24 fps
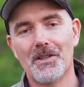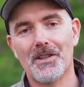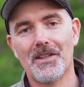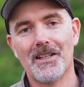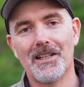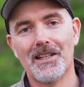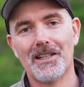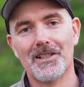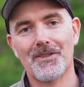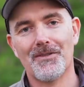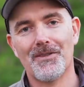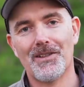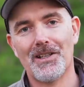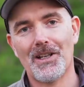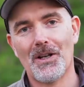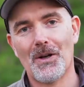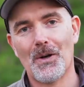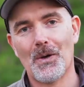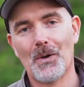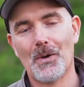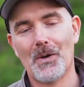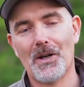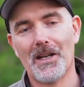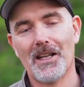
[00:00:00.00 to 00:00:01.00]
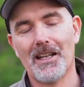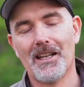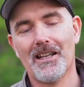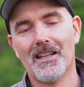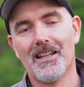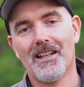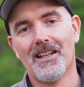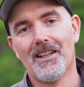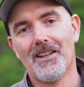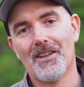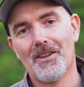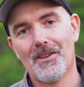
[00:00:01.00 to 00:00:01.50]
to the next video already.
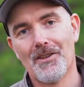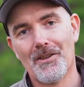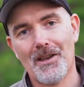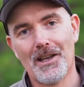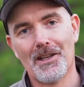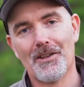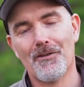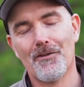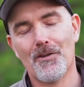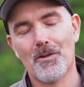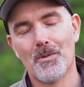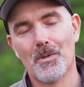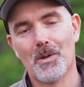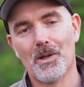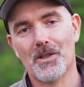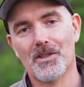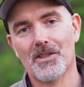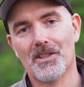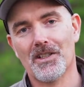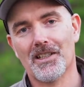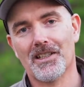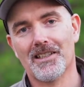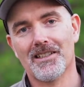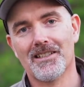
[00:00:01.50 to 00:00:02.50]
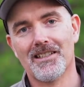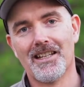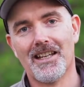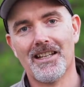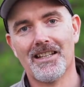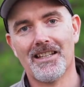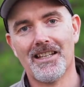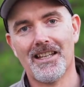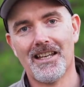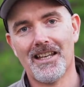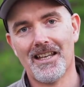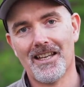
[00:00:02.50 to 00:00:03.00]
Thank you for watching.
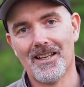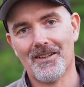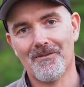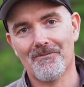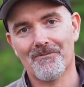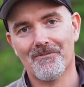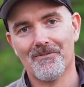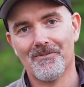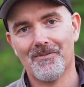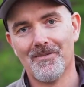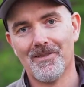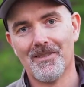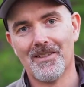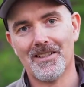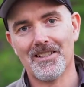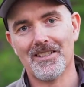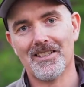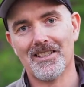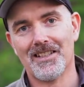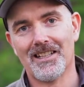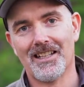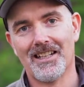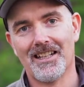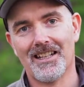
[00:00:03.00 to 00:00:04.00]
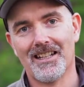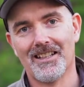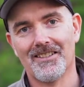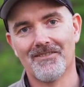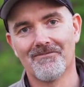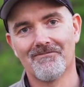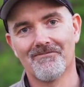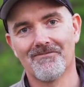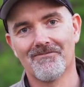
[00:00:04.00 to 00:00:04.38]
Take care and see you later.